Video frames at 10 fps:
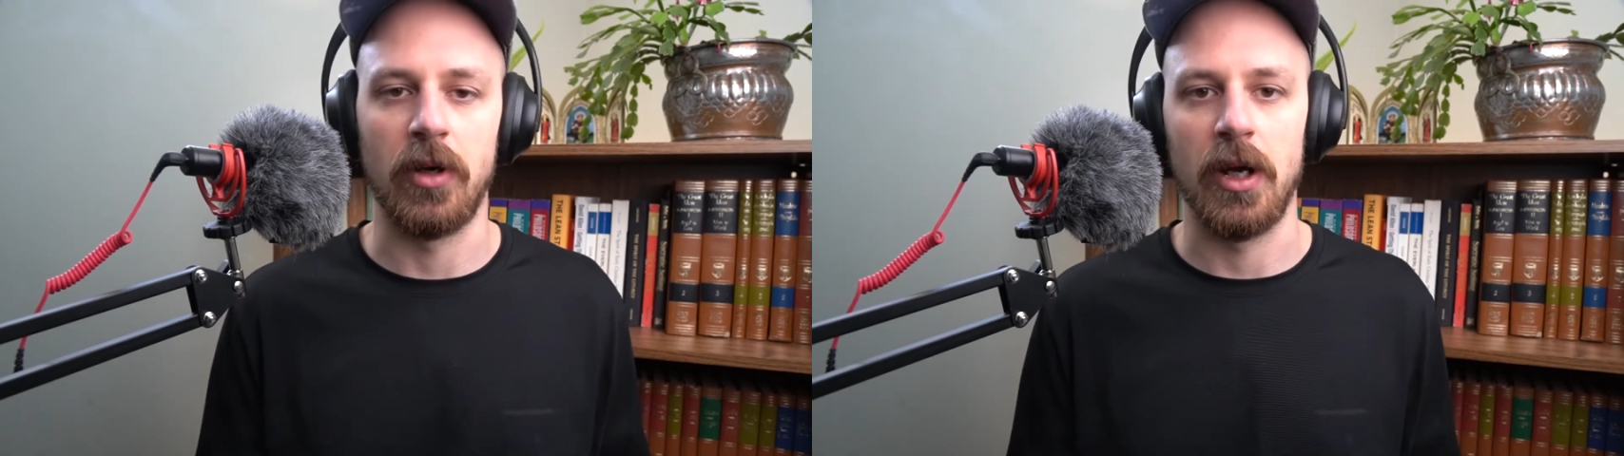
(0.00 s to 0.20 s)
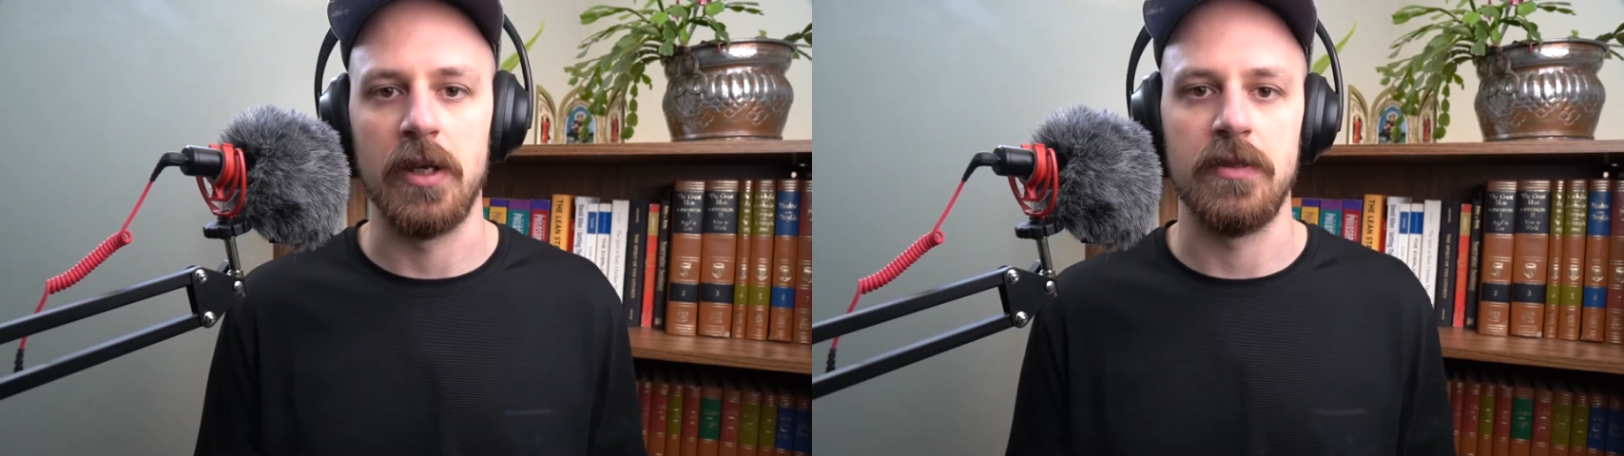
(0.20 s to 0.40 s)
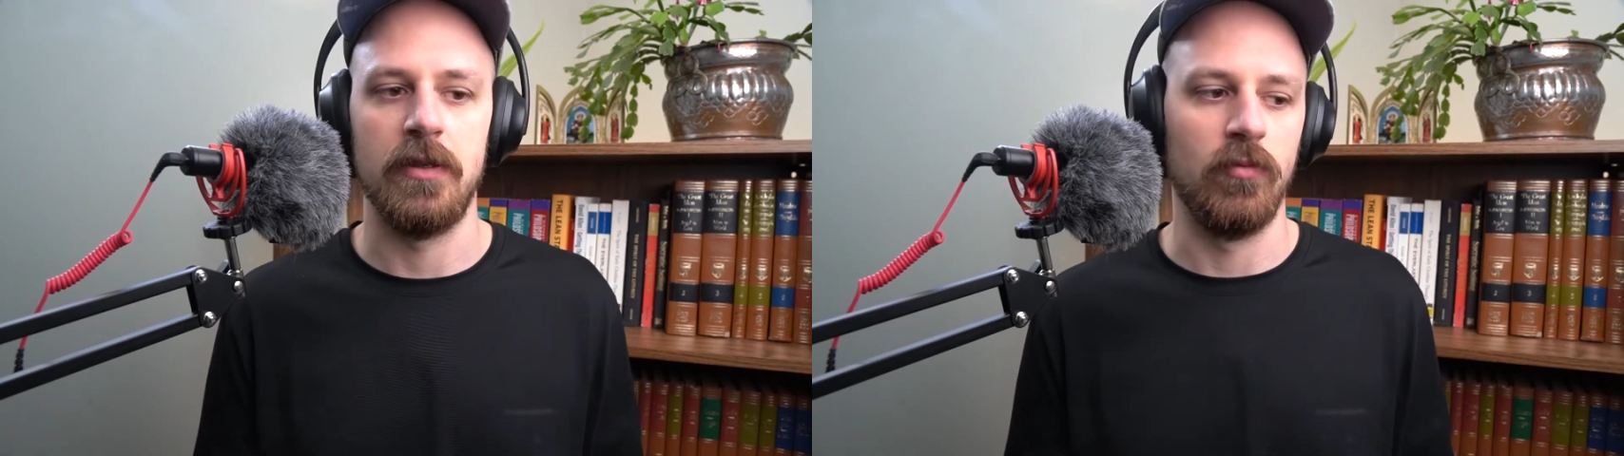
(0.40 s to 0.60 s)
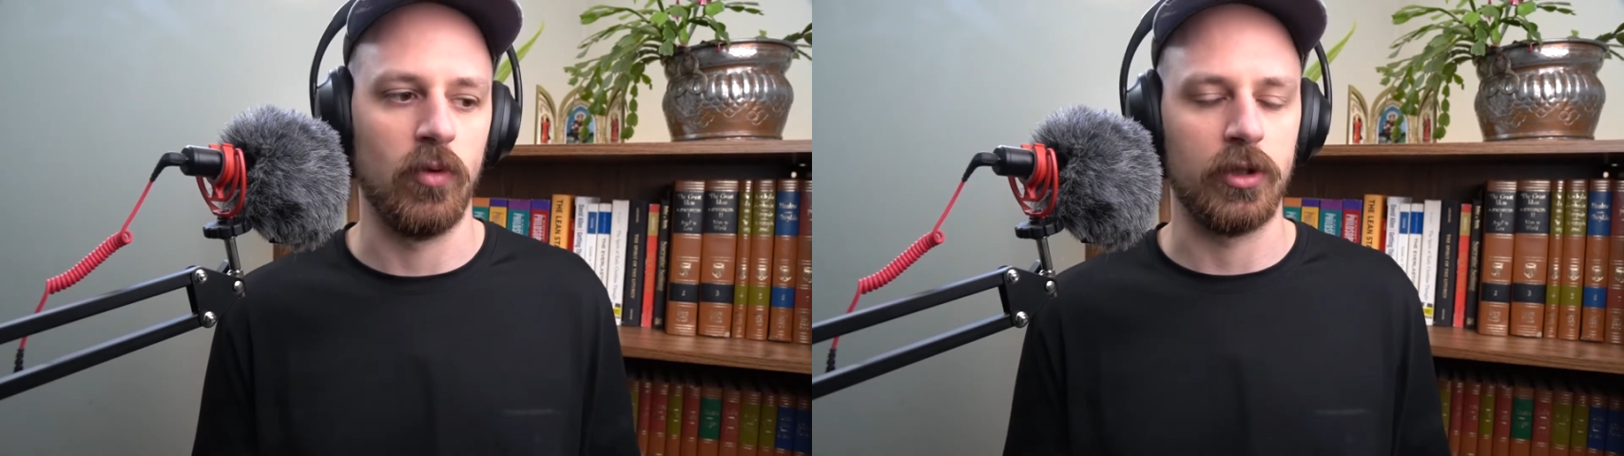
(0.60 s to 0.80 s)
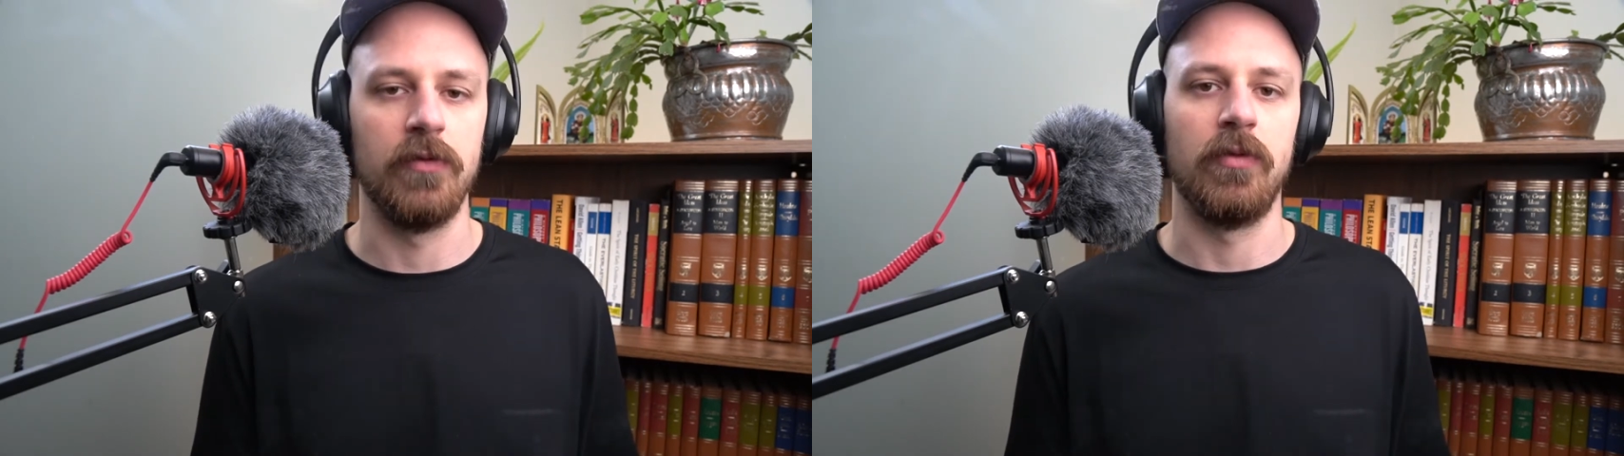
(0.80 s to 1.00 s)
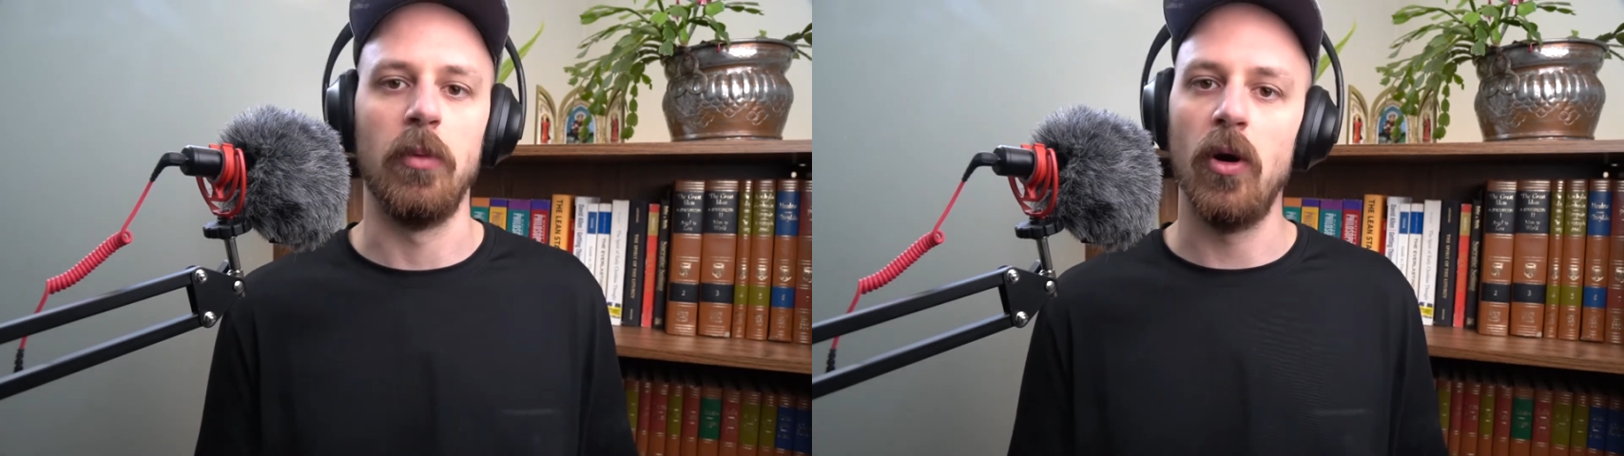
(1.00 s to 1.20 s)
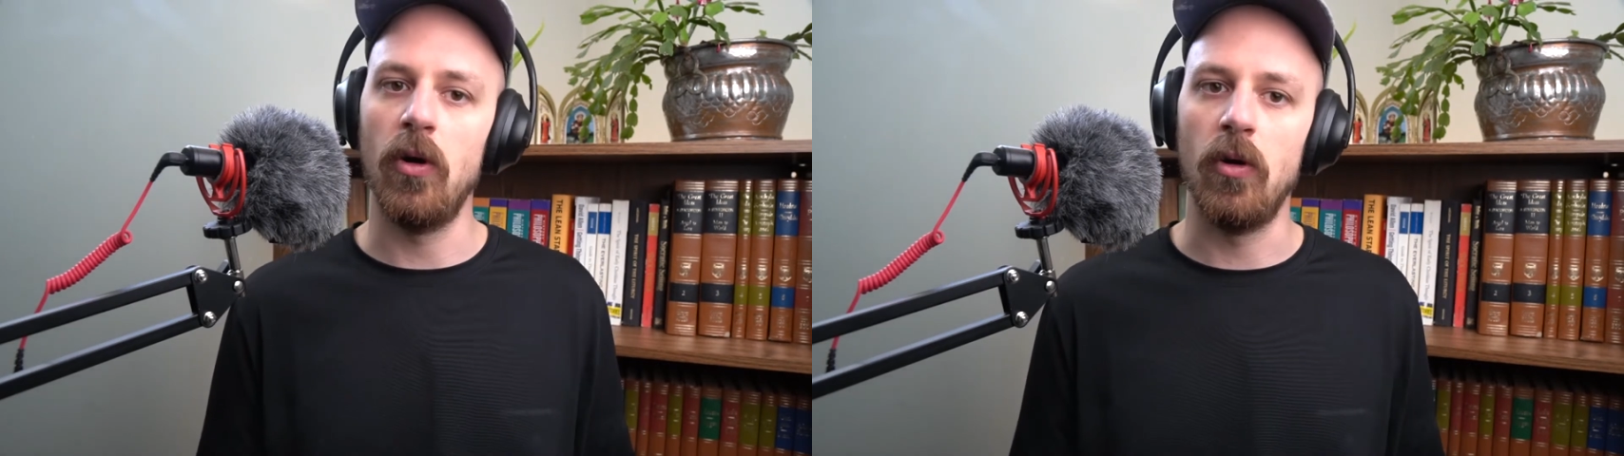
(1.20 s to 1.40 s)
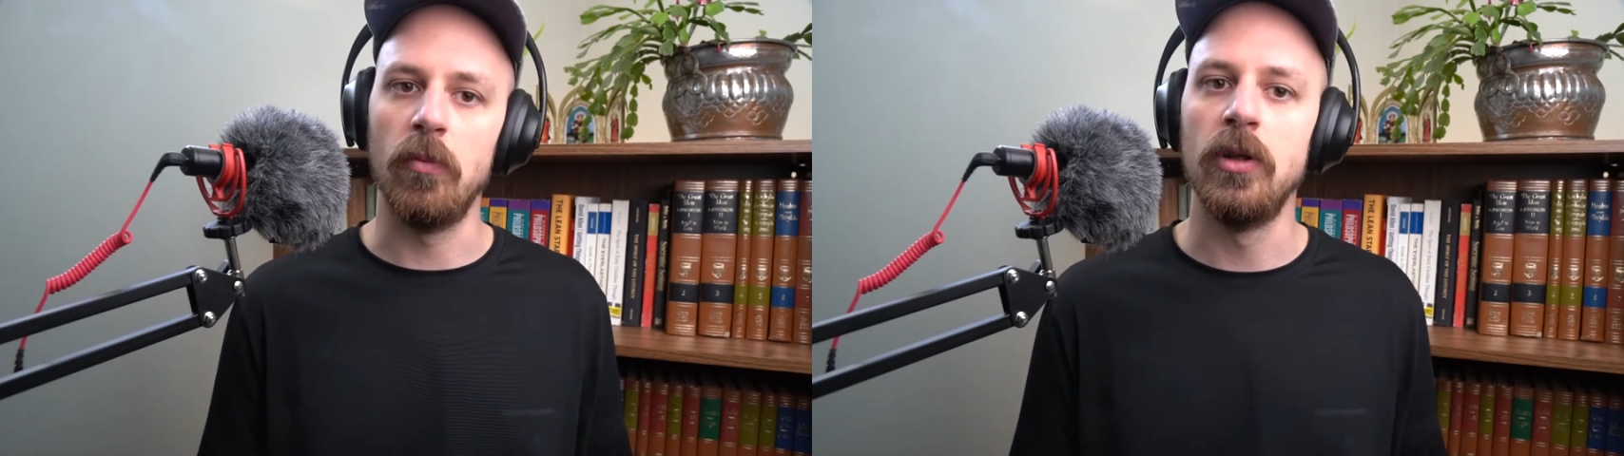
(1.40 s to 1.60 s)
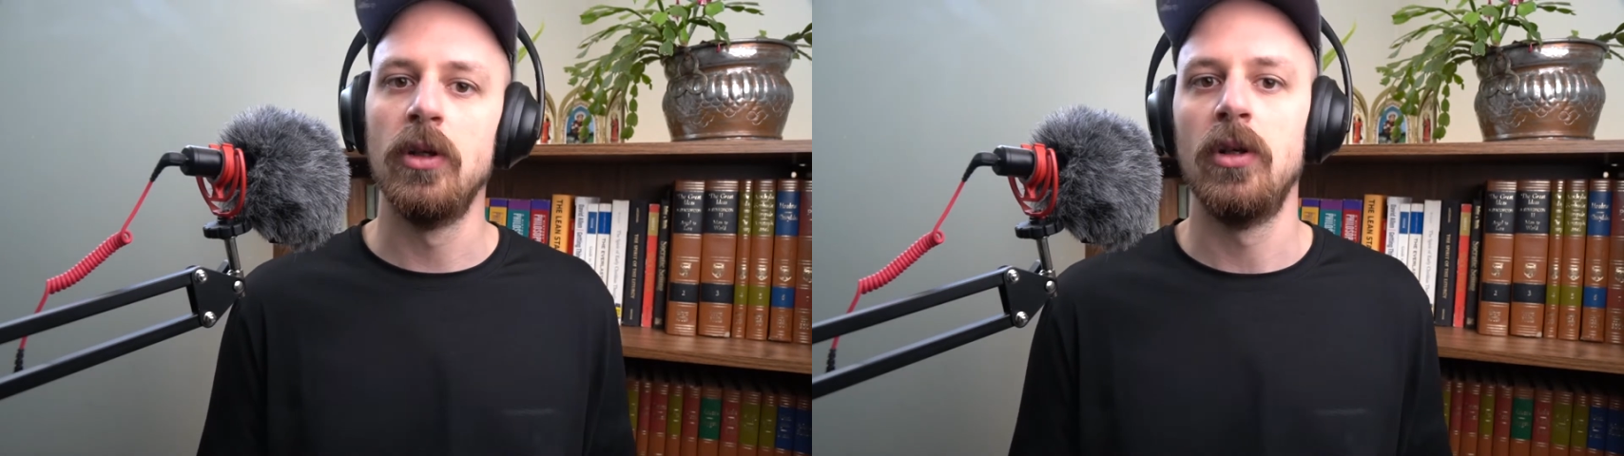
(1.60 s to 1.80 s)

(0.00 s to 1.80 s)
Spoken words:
rise in working from home